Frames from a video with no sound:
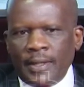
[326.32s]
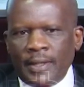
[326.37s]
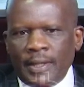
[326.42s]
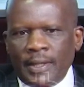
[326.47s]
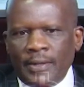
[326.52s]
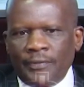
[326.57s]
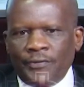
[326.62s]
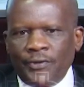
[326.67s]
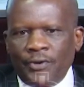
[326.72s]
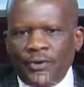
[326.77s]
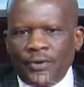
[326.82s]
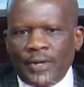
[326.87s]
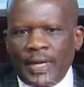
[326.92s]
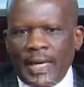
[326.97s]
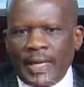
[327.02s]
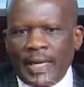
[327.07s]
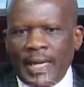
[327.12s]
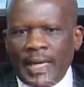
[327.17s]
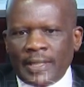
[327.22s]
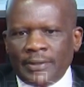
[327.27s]
If you look
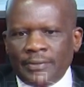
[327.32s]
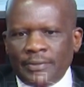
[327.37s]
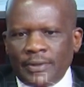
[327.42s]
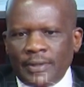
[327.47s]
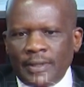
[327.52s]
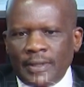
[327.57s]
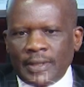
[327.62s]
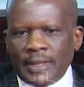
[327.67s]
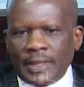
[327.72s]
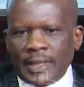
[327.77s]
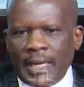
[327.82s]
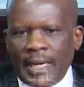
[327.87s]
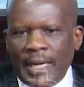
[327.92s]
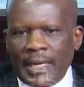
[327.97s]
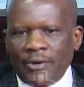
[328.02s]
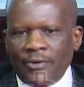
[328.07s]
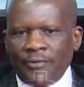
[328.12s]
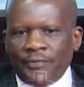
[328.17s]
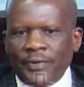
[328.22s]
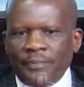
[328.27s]
at that
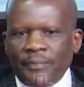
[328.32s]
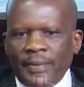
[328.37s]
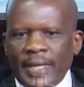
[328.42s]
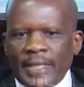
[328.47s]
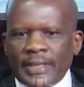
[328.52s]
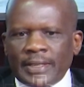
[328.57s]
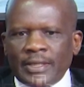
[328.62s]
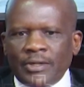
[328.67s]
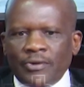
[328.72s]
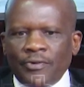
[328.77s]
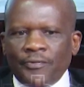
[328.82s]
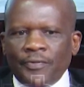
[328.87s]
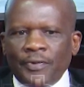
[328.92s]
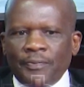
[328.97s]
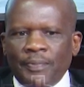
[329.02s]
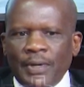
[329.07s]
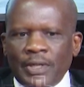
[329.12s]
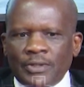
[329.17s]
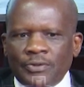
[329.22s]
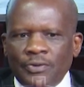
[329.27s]
kind of a mindset of a
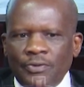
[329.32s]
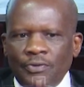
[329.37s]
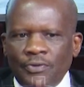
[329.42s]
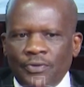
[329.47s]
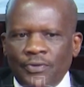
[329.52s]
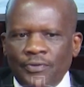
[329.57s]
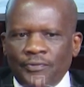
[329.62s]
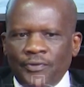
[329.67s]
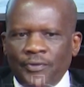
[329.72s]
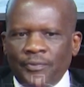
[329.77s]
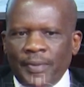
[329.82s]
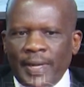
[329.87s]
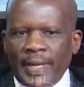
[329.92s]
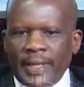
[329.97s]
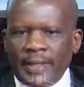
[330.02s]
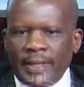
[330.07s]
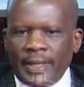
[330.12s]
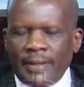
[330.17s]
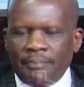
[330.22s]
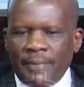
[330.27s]
person looking for
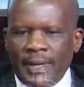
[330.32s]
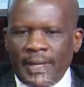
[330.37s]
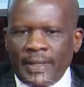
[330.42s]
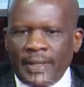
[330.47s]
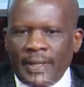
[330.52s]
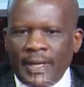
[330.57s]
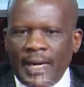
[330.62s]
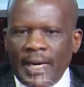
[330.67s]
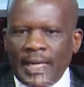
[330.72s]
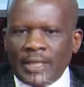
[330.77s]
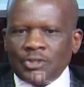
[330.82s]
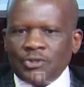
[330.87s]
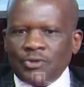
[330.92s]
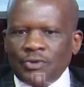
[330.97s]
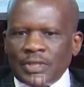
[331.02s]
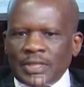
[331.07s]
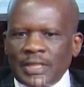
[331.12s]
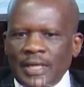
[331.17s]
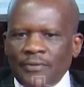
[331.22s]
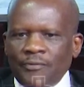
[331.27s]
money, ask
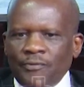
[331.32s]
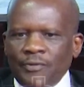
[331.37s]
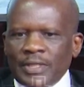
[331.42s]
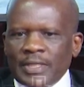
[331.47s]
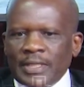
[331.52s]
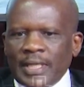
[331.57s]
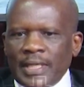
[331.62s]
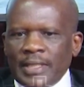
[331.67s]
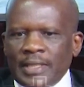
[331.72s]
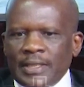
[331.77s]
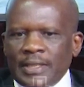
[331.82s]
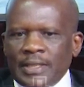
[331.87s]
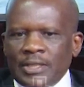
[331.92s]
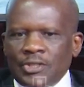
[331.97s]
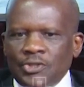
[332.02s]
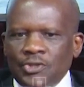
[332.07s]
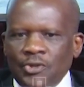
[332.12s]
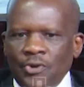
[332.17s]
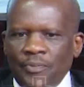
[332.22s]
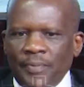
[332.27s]
yourself which side
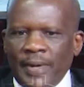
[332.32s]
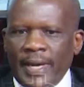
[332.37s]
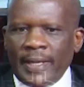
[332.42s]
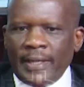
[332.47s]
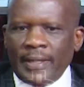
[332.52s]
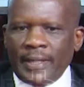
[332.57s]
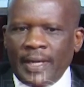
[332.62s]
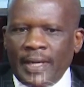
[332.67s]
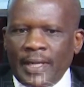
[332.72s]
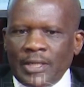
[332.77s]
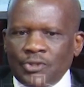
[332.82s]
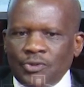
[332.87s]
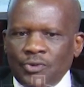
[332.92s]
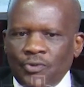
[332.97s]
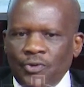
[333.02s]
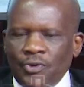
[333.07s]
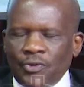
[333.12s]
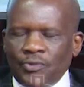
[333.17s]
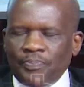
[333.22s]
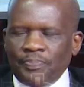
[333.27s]
is your mind as you
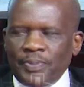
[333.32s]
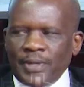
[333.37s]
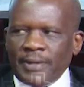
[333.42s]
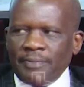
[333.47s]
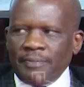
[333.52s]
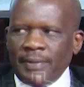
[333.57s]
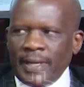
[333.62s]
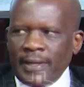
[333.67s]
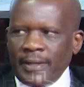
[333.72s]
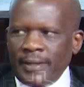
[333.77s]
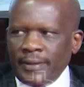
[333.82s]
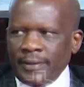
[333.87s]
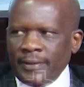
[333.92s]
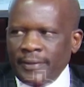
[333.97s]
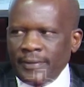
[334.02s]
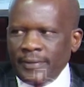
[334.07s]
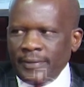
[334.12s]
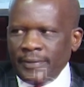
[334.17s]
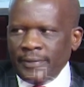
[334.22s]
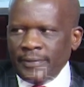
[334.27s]
go to pick money.
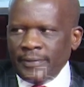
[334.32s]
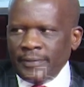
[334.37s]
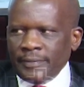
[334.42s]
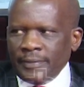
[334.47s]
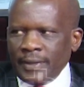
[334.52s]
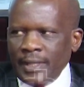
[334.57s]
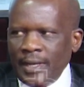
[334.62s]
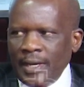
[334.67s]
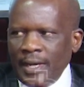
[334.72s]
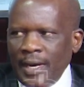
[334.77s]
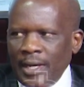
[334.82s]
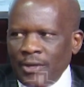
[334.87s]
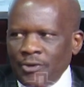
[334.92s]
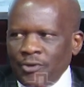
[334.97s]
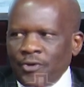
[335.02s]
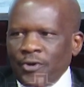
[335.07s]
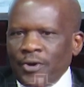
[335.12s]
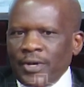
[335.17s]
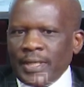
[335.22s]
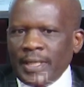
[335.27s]
Are you
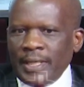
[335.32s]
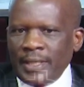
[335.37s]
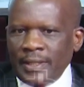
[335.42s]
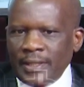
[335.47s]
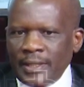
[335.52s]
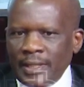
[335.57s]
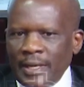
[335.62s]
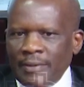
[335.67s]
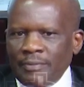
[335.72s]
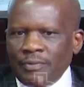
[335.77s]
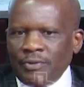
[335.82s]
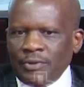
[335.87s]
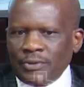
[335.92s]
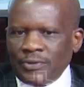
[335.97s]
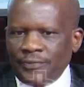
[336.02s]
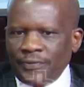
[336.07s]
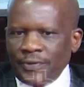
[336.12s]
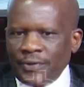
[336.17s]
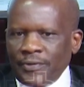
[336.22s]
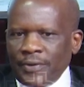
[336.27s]
going in there because
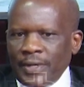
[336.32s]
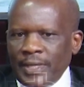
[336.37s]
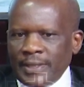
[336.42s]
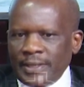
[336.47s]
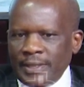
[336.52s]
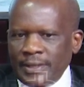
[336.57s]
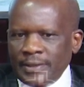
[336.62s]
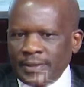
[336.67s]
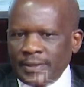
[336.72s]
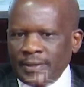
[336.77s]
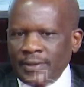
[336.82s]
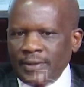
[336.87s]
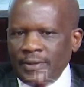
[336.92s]
of a crisis?